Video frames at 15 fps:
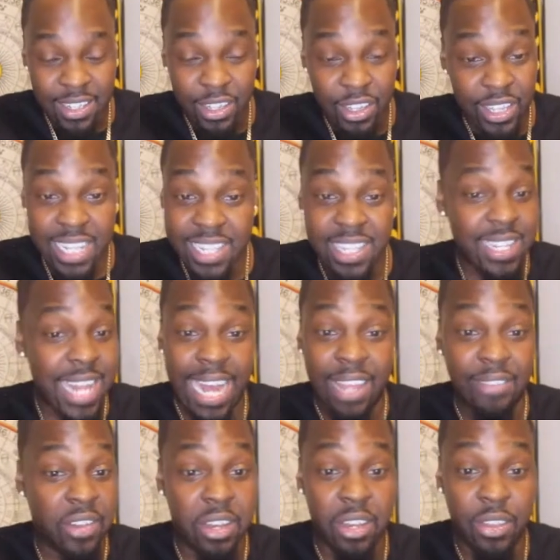These is not
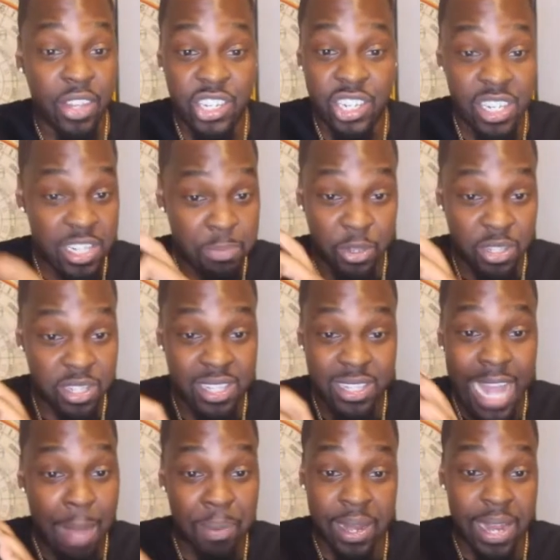even, the shit's supposed to
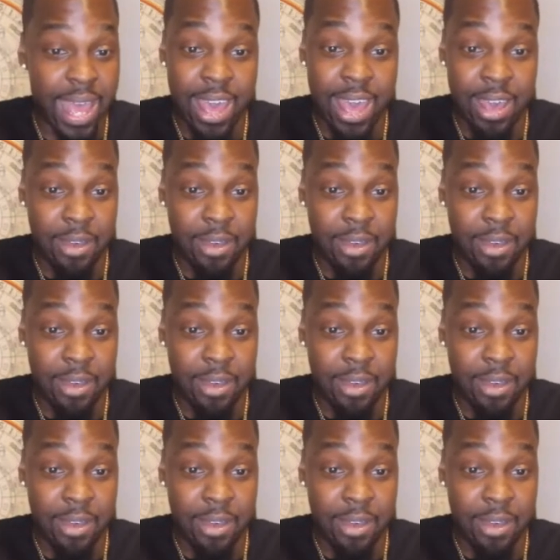stop at F.